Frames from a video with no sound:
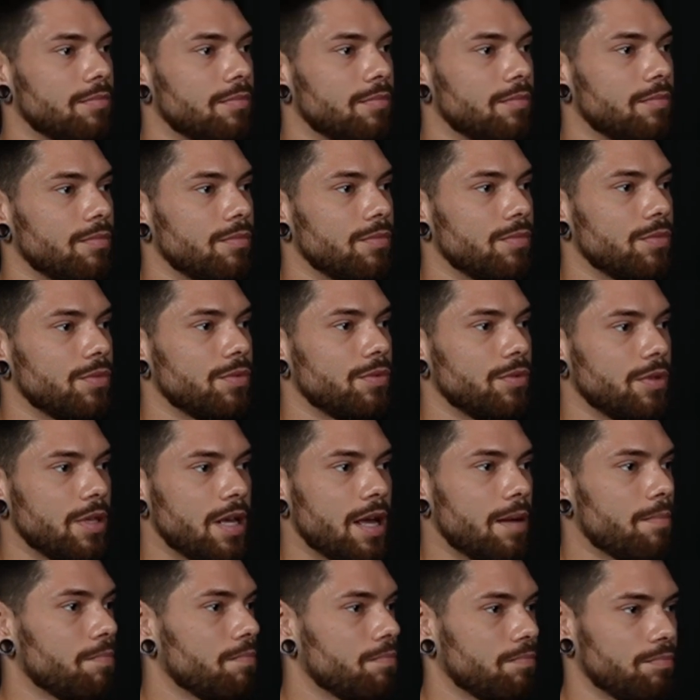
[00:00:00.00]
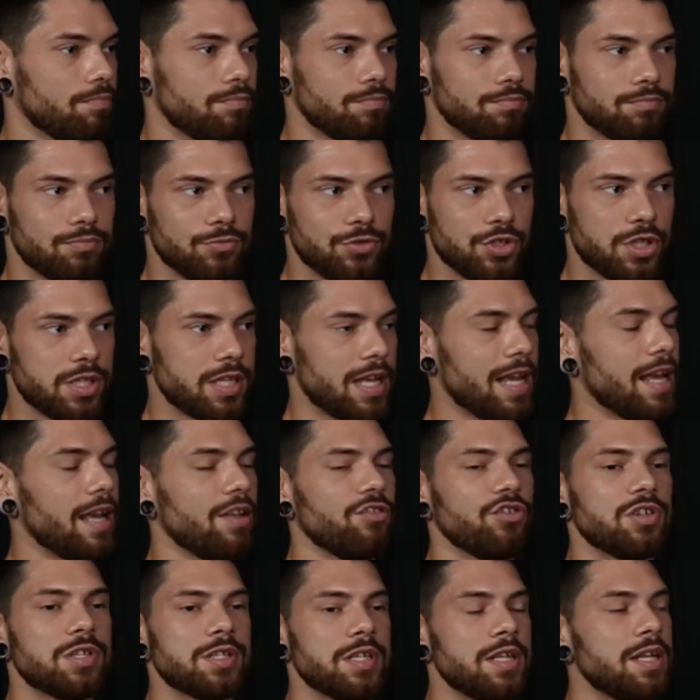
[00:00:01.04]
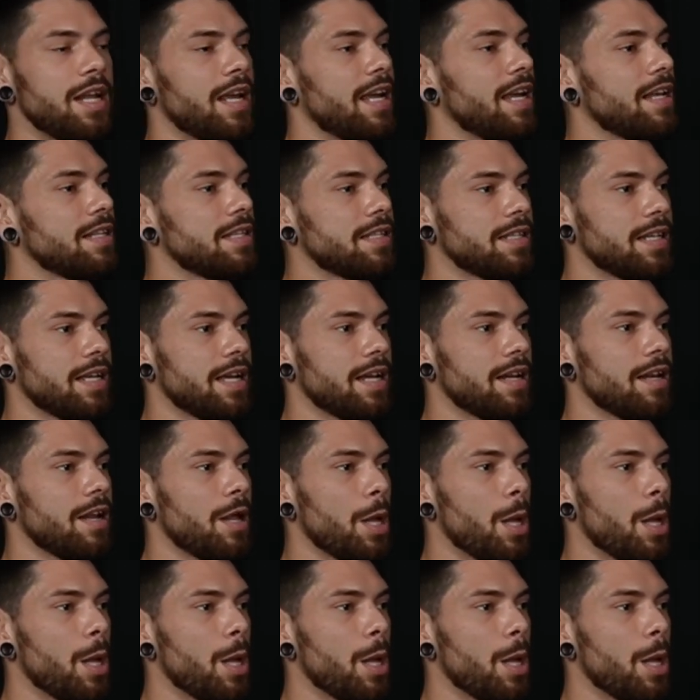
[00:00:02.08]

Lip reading: Really? Just in handstand.